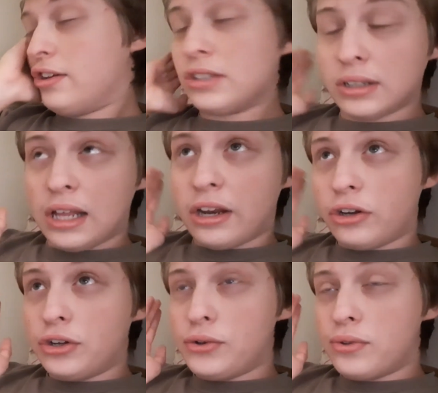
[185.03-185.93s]
a lot of
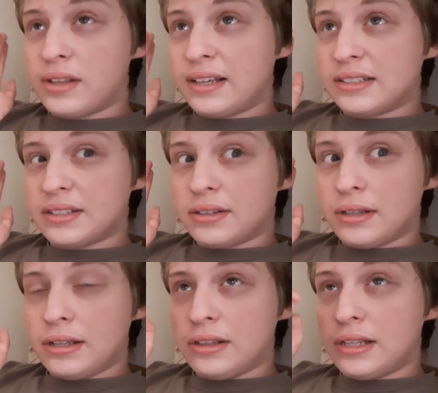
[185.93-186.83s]
new things
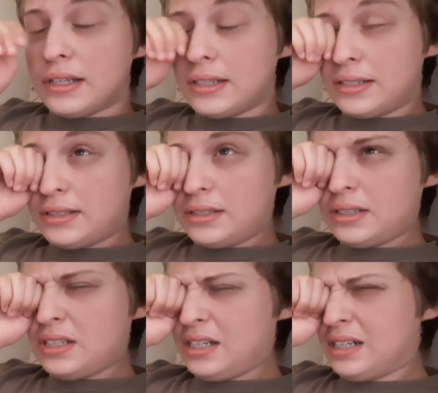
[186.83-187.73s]
in this,
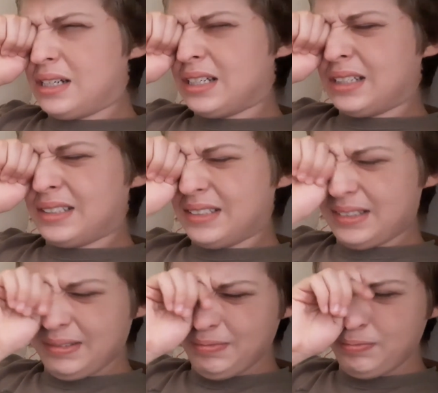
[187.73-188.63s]
but
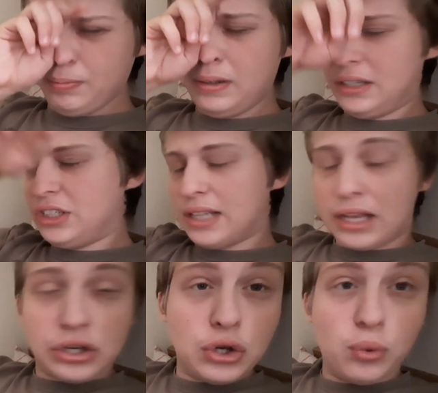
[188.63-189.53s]
it's just like
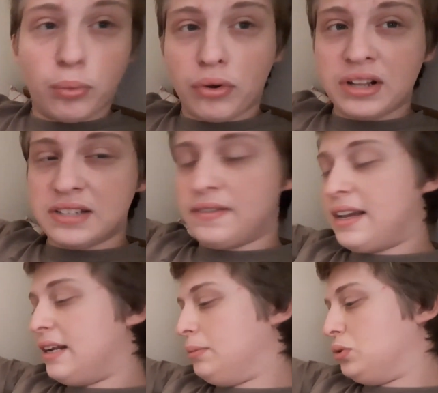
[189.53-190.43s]
new breeds of
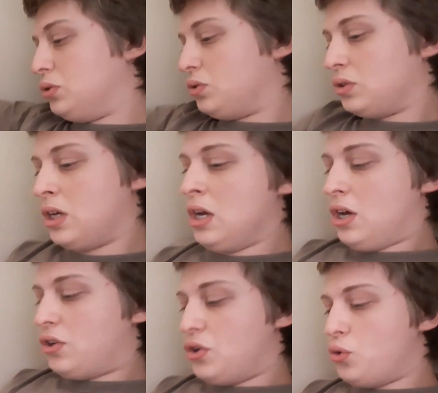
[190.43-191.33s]
animals,
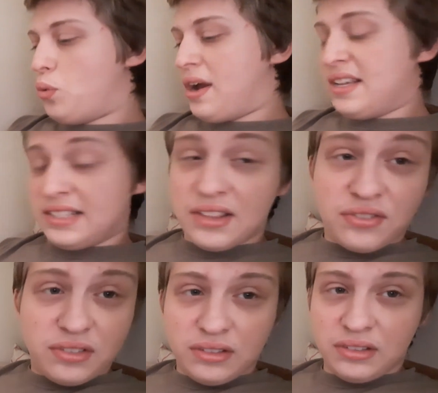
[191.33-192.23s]
new ways
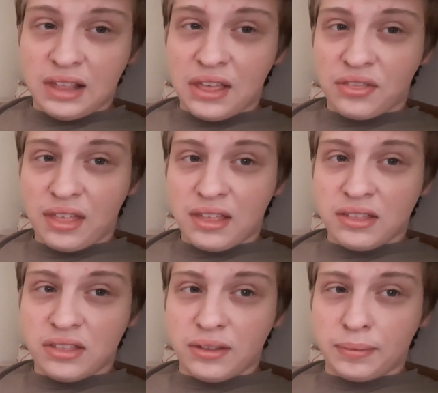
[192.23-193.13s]
that
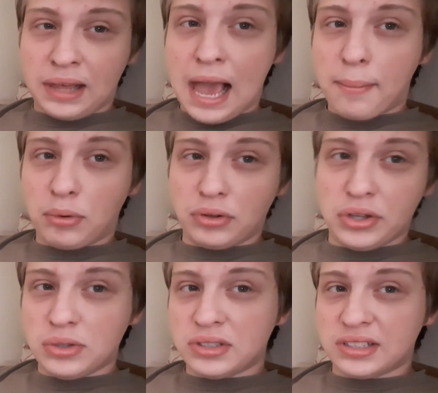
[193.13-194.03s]
the Capitol
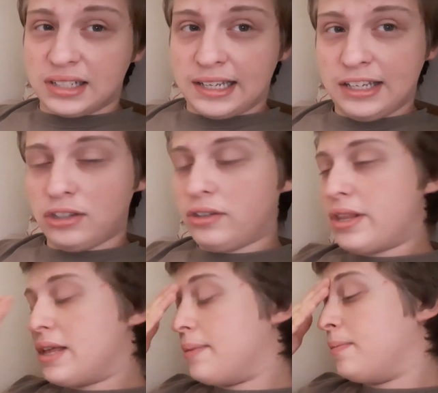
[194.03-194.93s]
uses to kill
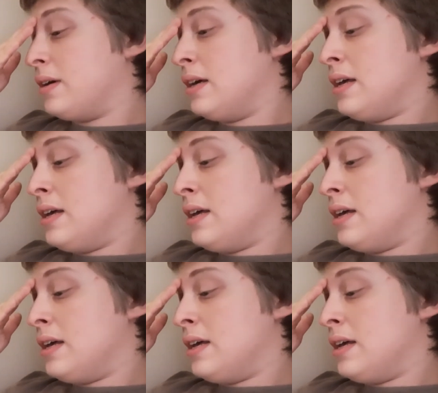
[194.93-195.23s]
them.